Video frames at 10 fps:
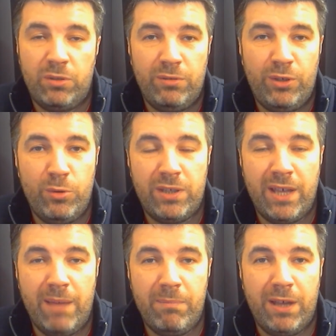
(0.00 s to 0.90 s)
Use
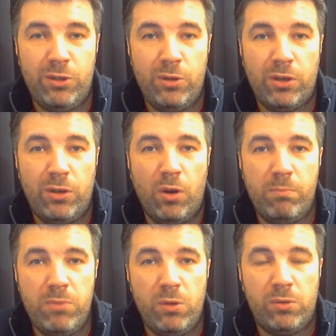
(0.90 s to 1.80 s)
them and you can
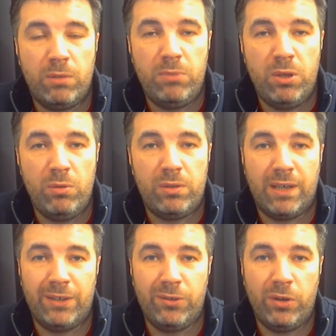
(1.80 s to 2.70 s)
unmute and mute. I
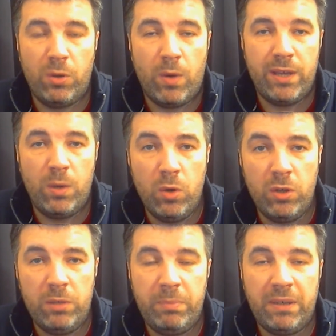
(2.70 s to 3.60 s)
don't know why you
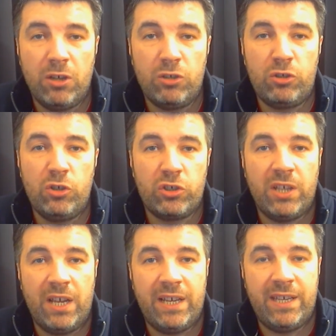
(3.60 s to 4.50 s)
would, because just
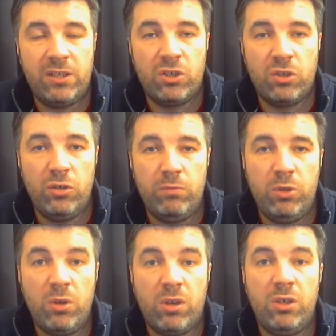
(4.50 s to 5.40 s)
like in Zoom, you
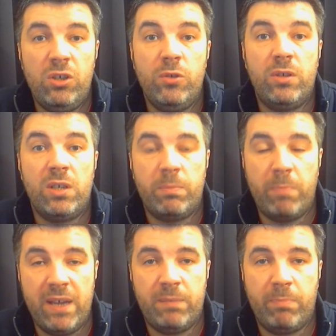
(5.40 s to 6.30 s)
can use the
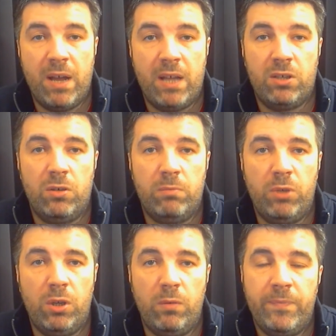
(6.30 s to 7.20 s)
space bar to
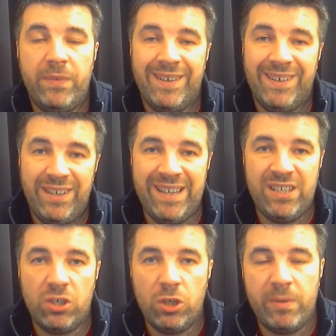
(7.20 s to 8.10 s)
unmute. In
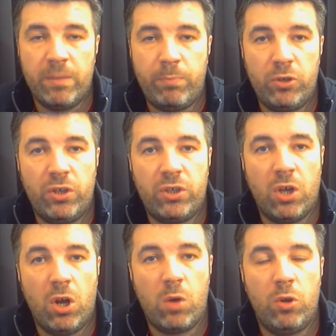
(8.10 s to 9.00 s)
Zoom, it's a push to
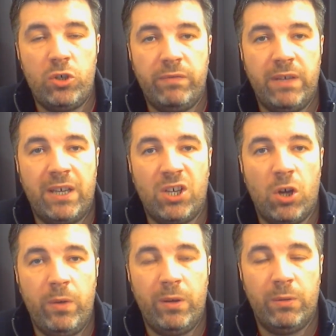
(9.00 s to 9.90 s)
talk. Once you've let
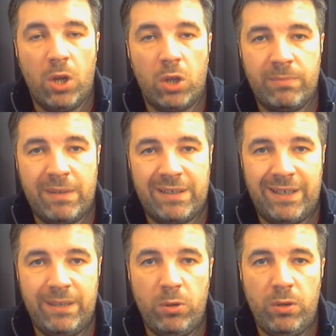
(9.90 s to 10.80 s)
go, it'll automatically
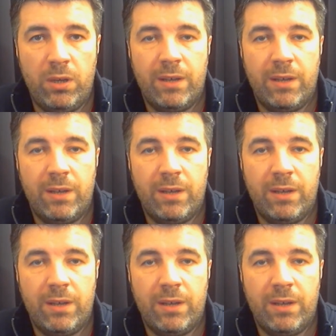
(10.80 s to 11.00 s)
mute you.